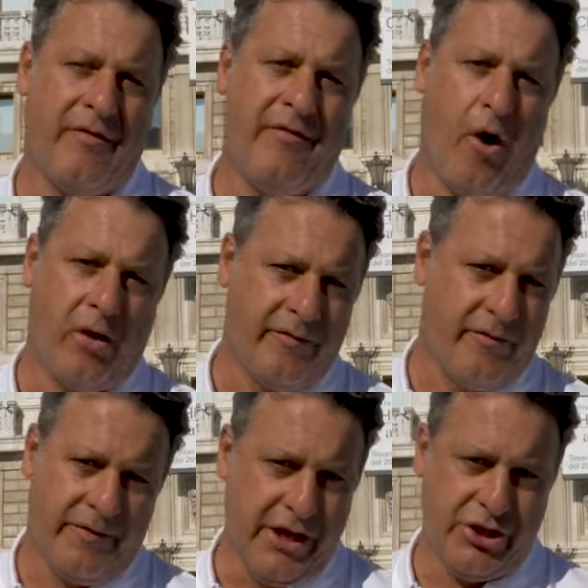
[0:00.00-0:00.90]
the fall of
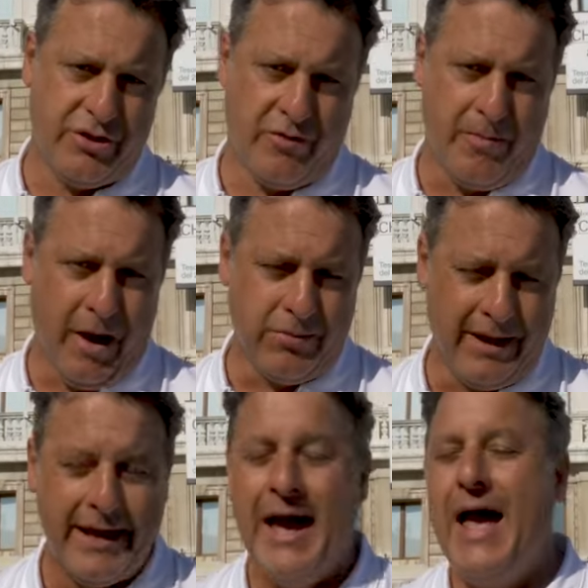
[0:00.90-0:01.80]
the Venetian
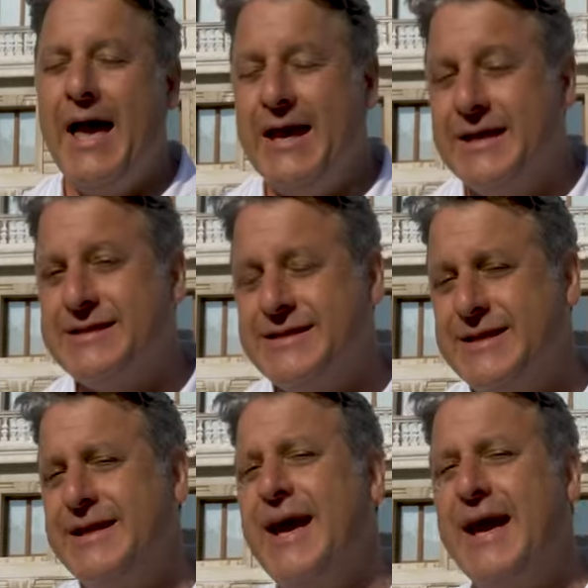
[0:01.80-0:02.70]
Republic and is
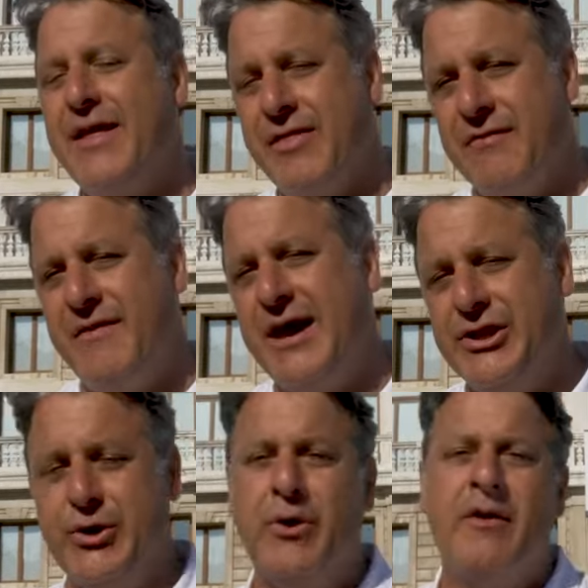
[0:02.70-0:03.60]
today the
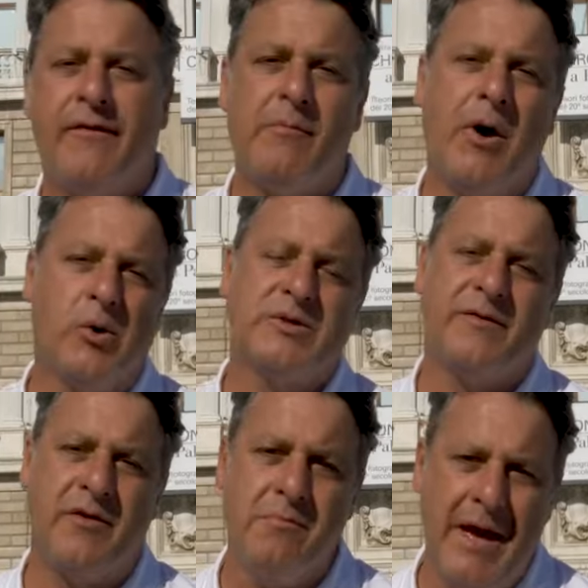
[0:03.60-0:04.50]
venue for most
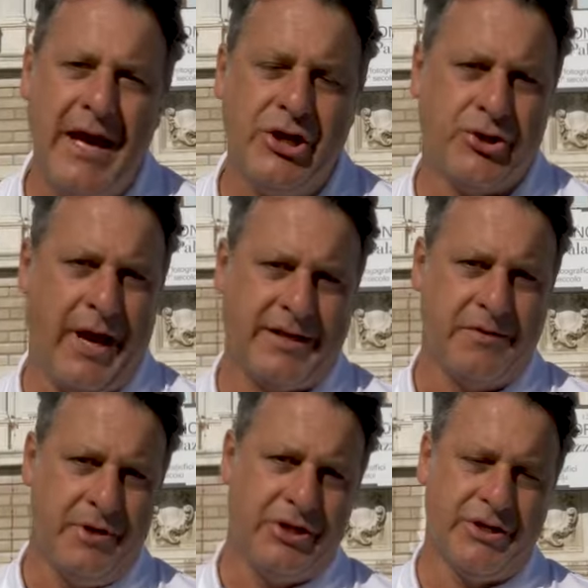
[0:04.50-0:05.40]
of the major
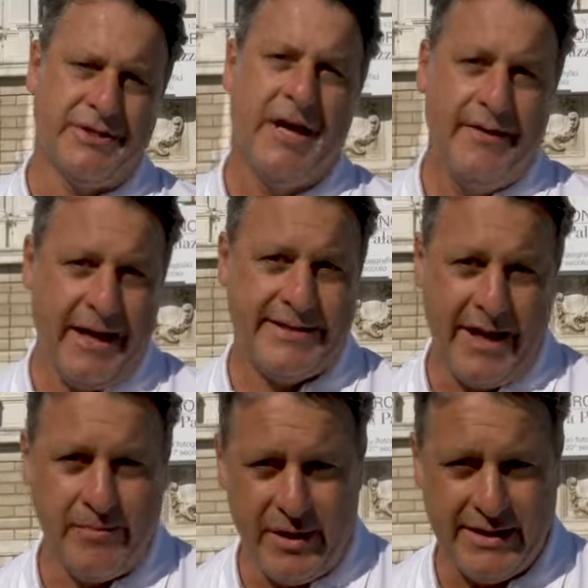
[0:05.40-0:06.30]
exhibitions that
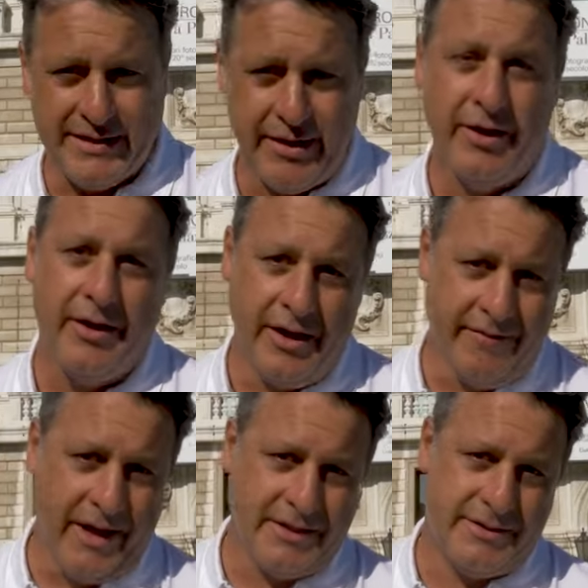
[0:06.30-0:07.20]
take place here in
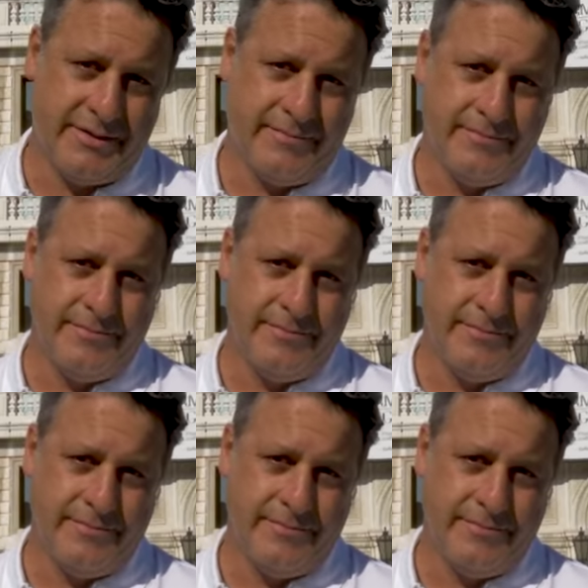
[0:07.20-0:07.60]
Venice.